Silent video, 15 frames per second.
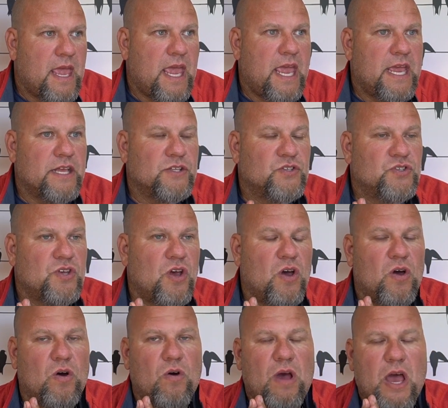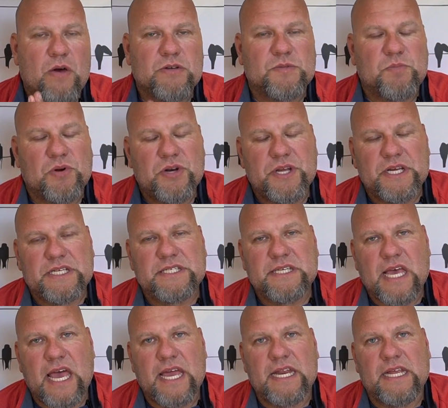And so I was pretty
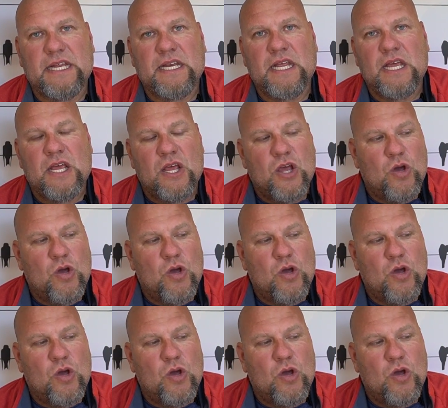excited